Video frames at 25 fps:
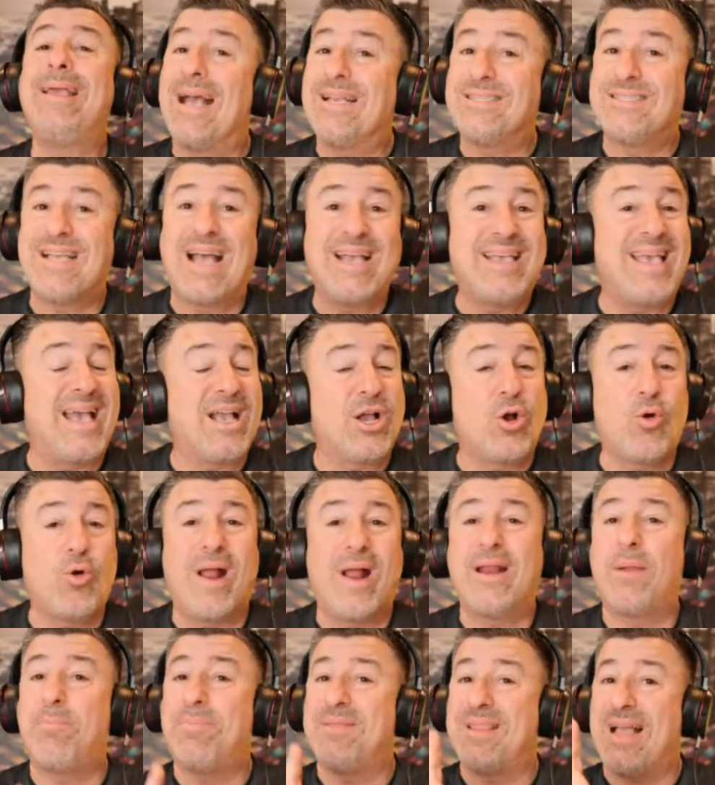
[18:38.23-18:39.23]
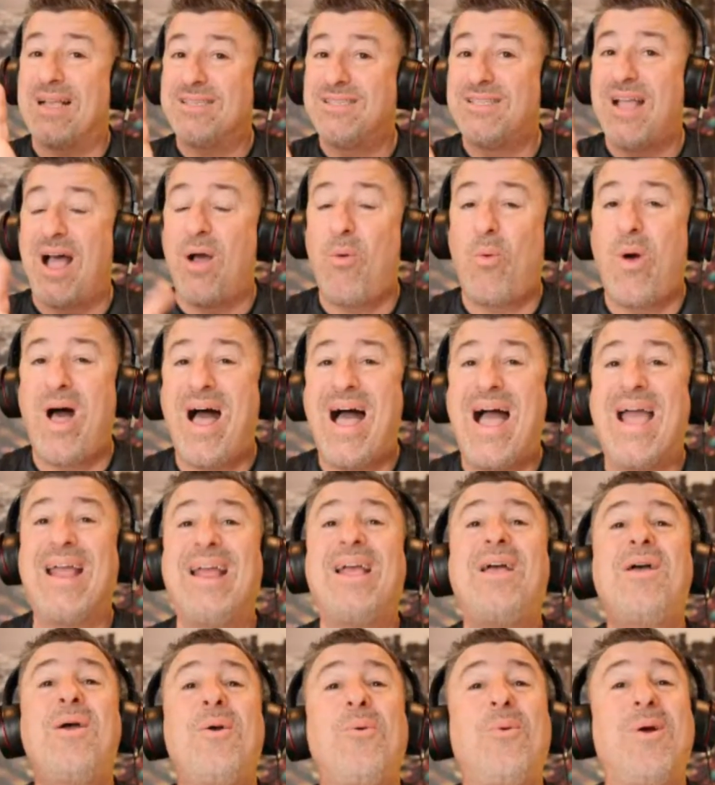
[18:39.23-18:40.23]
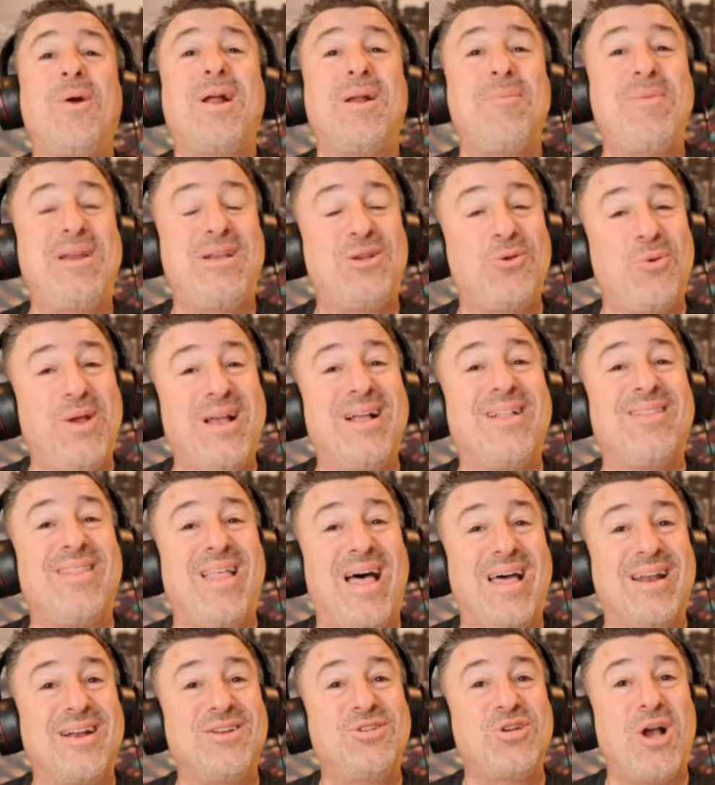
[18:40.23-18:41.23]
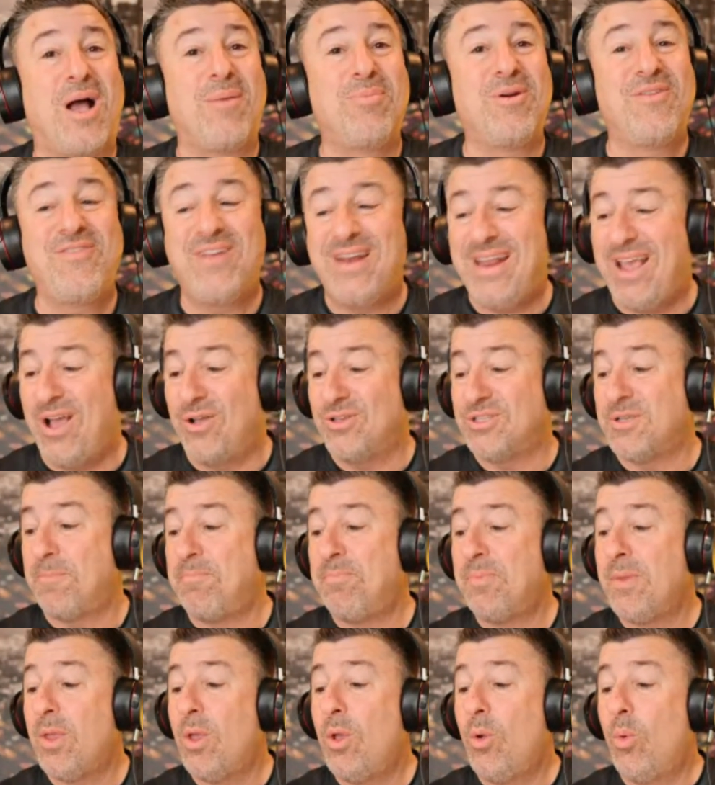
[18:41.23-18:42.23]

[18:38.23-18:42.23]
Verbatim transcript: Yes, I get credit, but that's not why we're going to be doing a lot of Jobber videos.